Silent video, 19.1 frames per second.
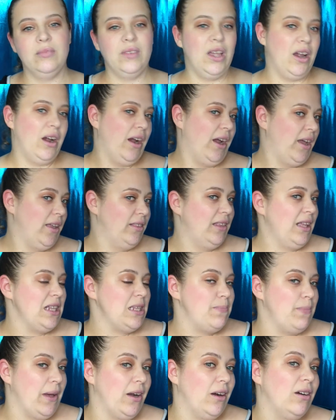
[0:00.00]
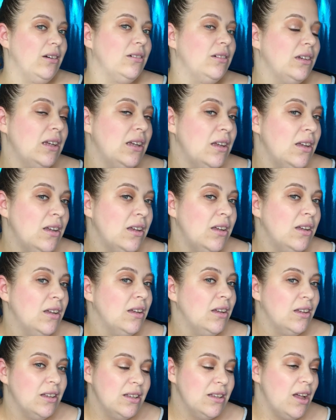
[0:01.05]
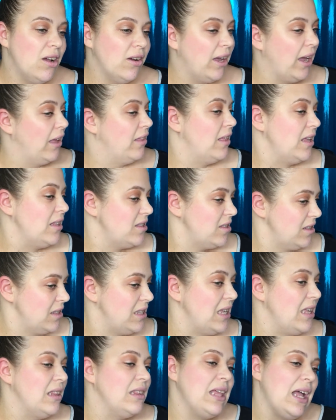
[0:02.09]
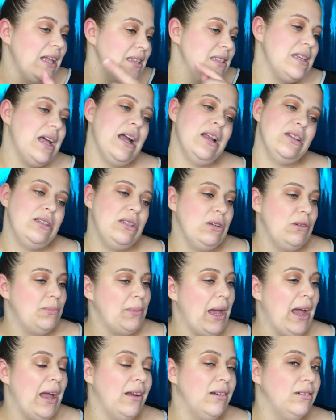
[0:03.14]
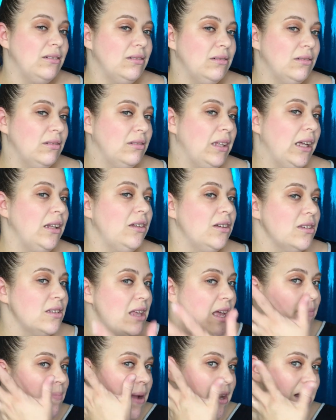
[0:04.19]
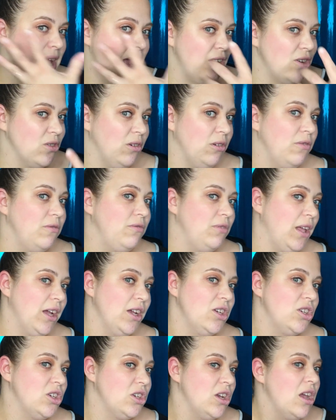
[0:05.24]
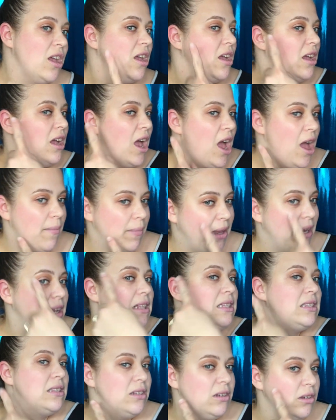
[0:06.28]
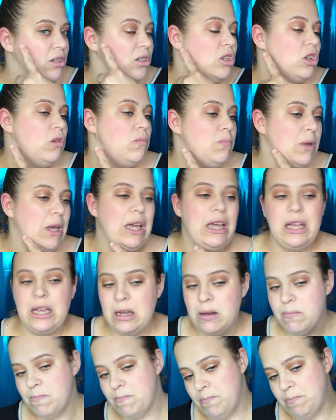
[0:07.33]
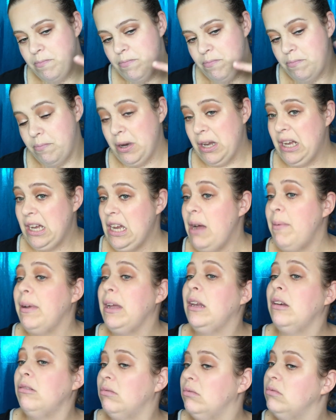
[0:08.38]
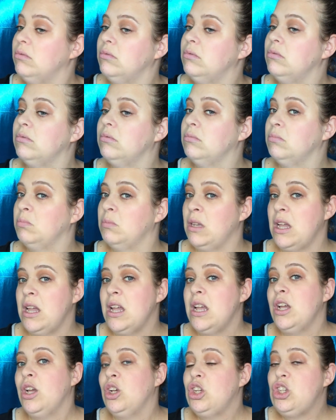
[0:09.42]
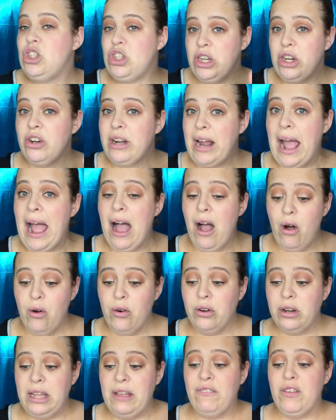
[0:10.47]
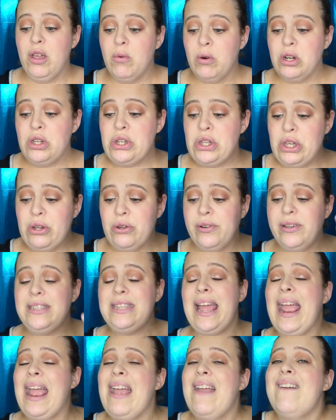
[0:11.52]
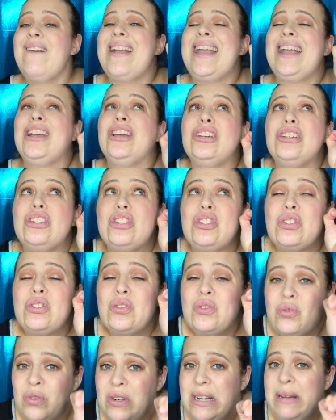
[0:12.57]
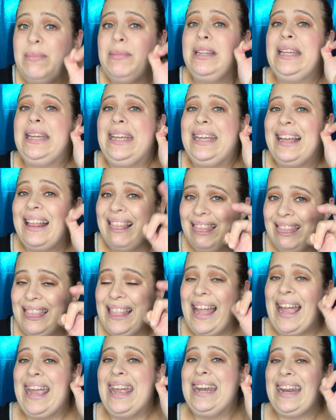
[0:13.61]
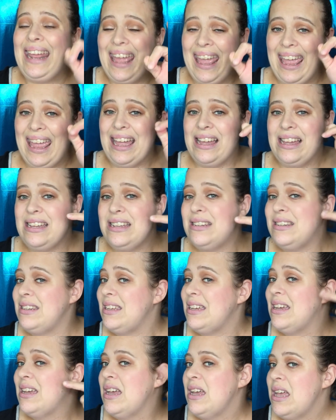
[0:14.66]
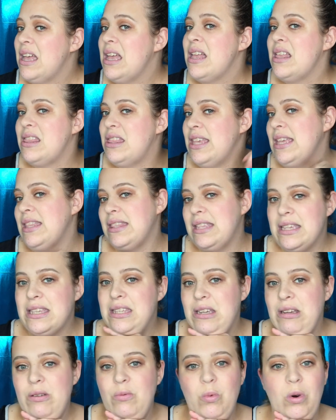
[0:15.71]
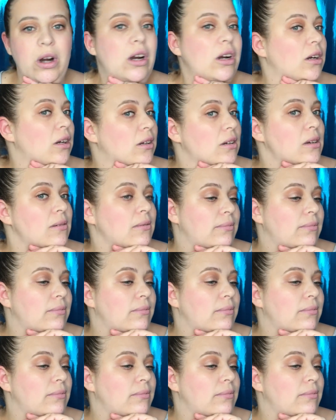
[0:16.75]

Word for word: All right, that's better. Okay, that's see, that's not too bad. That looks like my natural flush. I mean, it's still too big, but I mean, shared out. If you were to use a extremely light hand, then this could work.